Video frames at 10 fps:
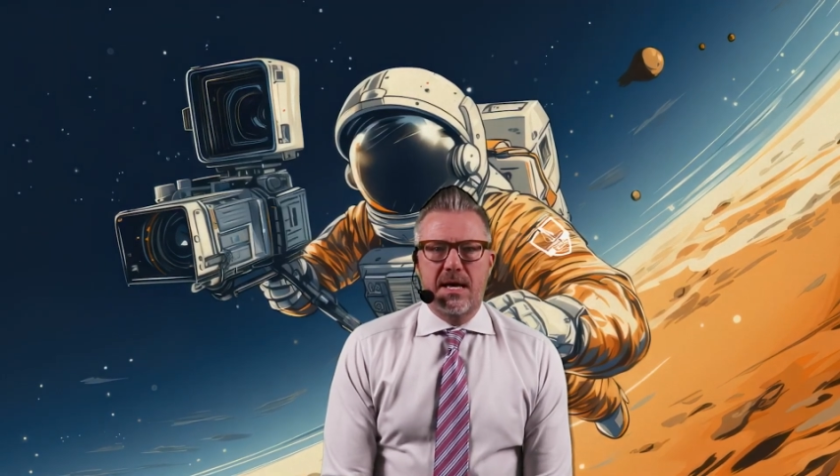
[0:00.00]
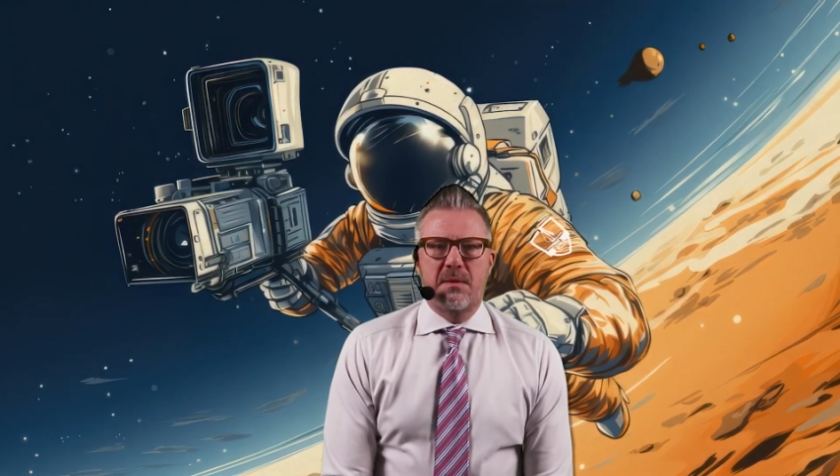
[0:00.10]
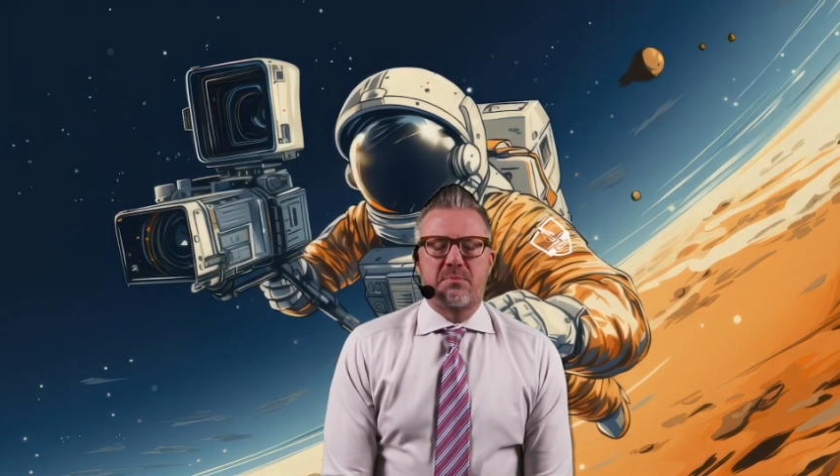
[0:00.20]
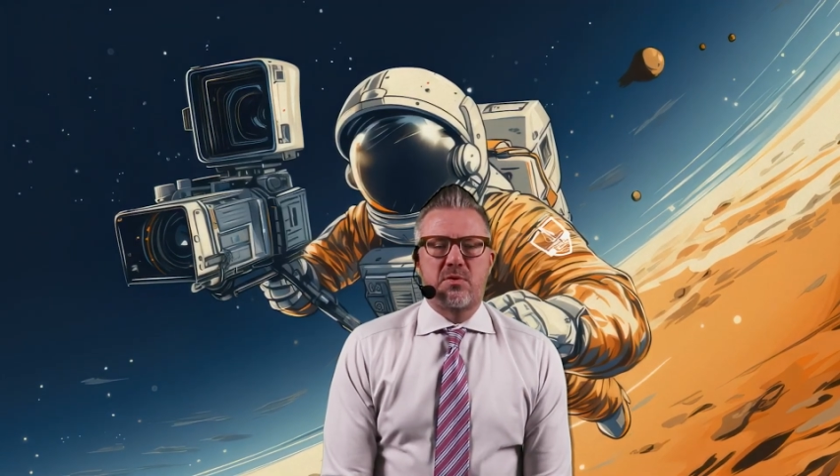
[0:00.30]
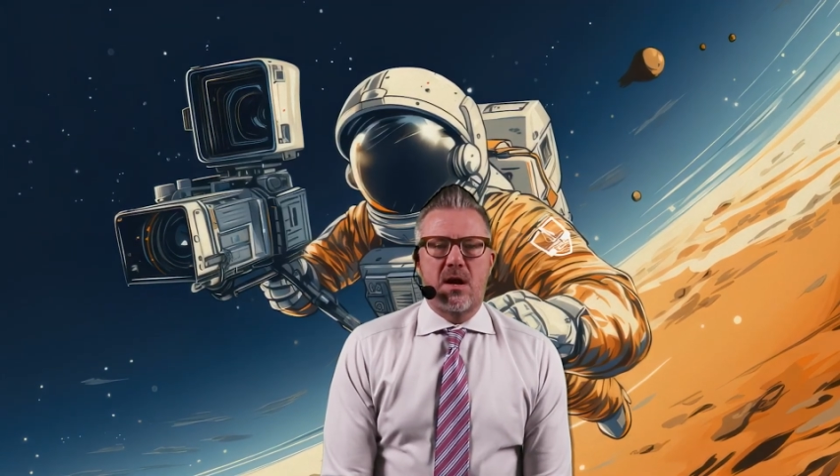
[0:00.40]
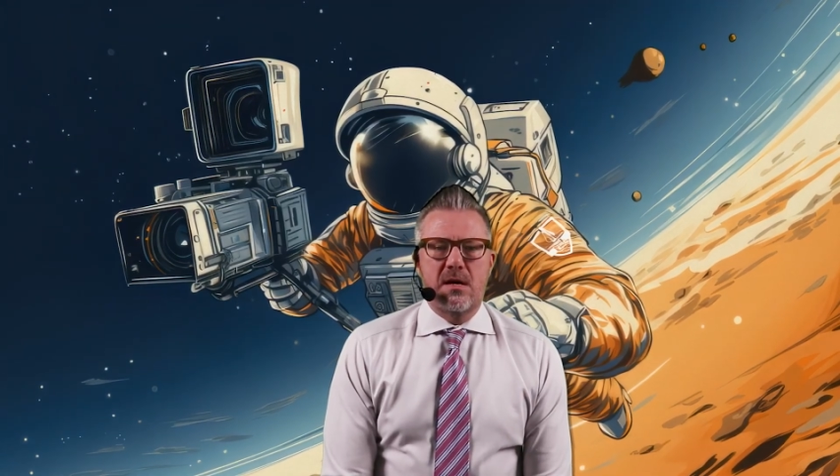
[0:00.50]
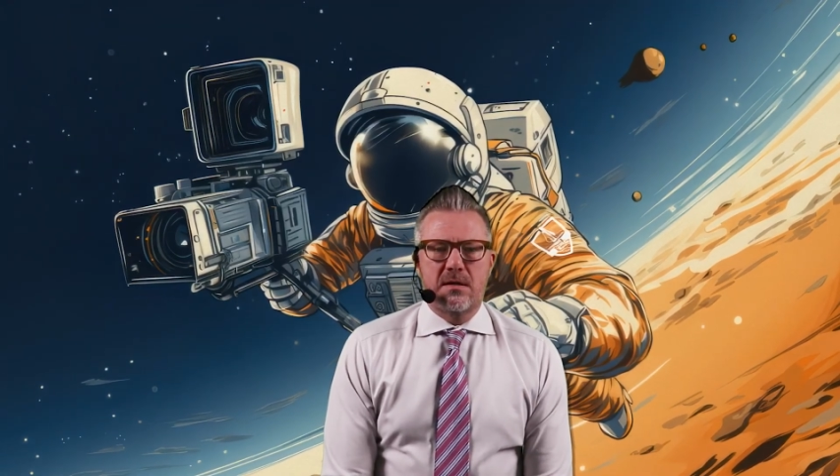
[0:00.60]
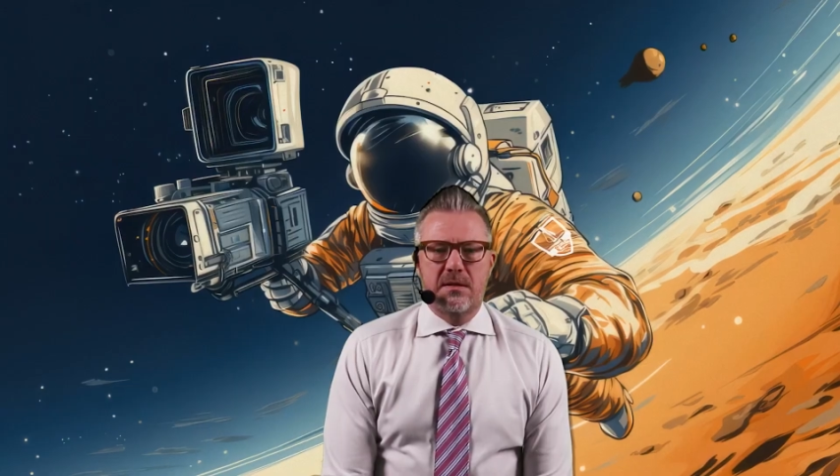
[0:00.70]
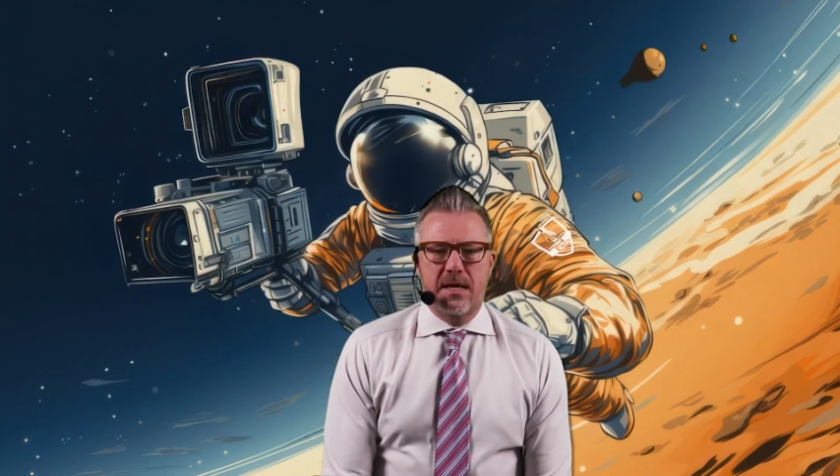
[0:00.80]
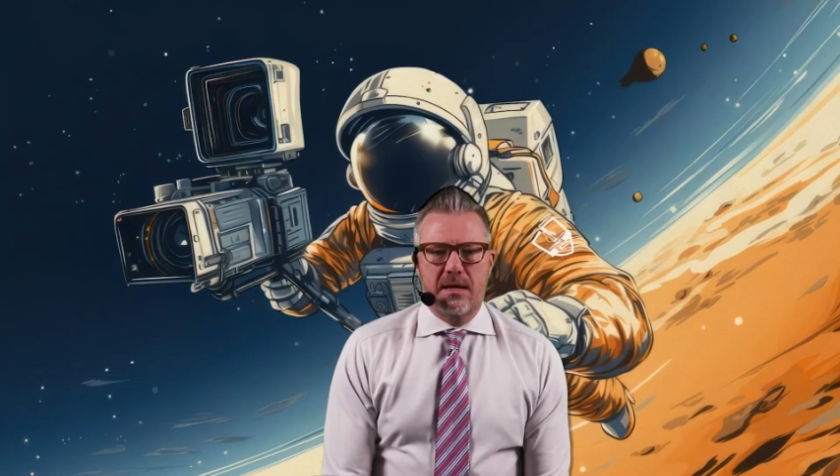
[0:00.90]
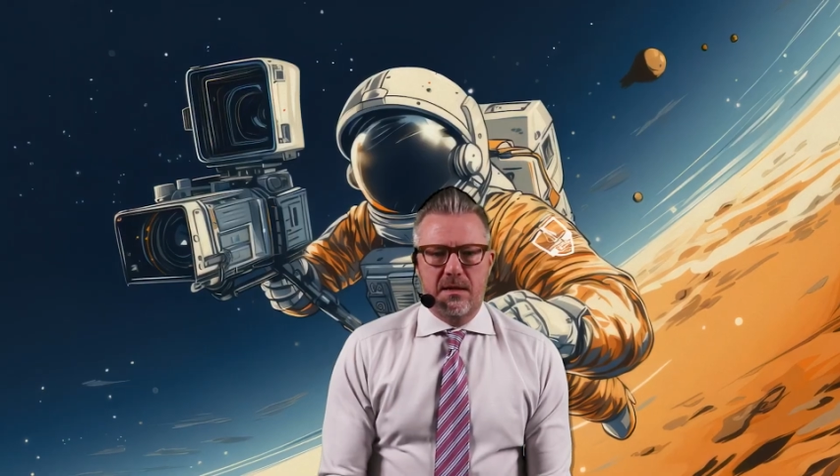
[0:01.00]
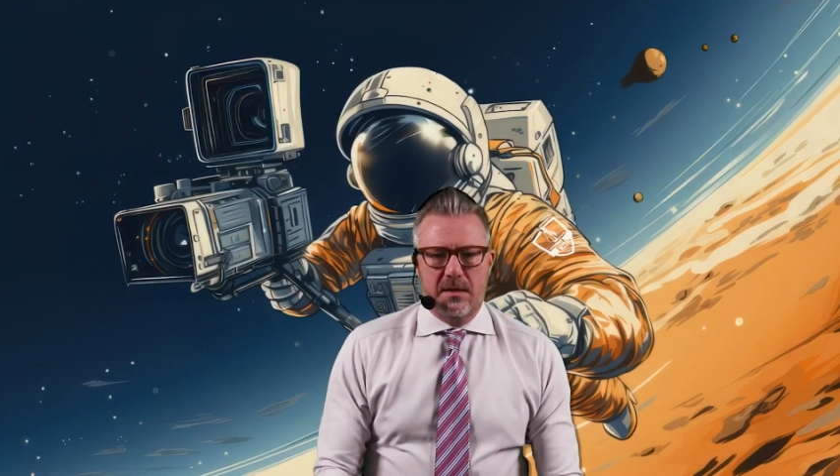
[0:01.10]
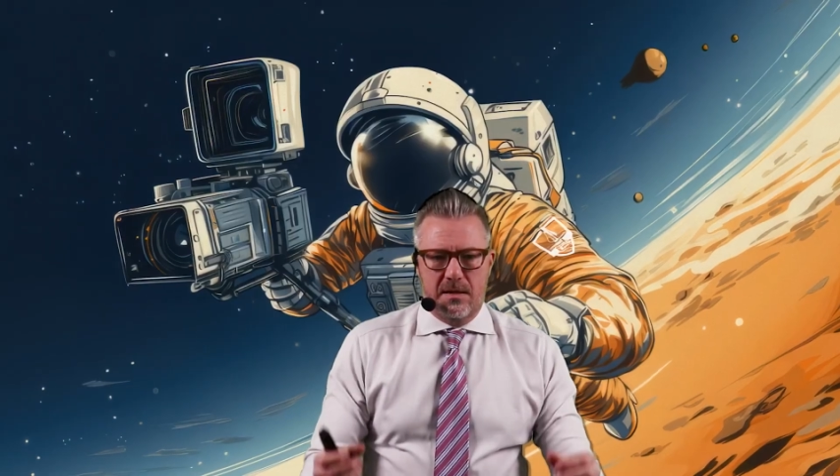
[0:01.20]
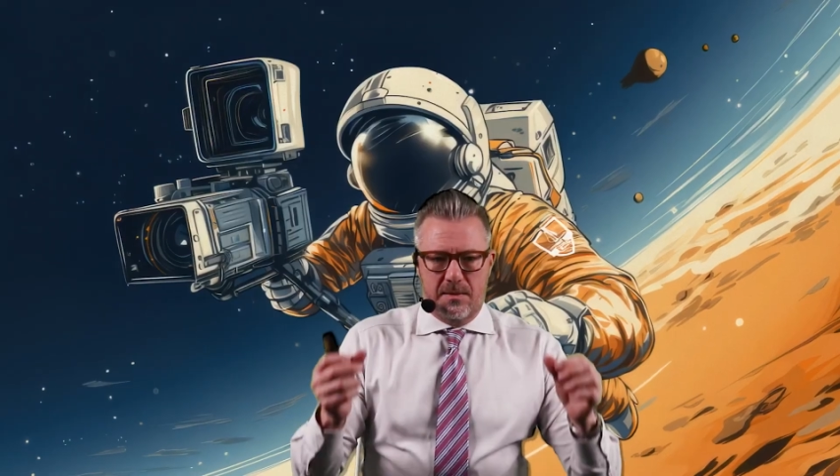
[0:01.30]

They had a product that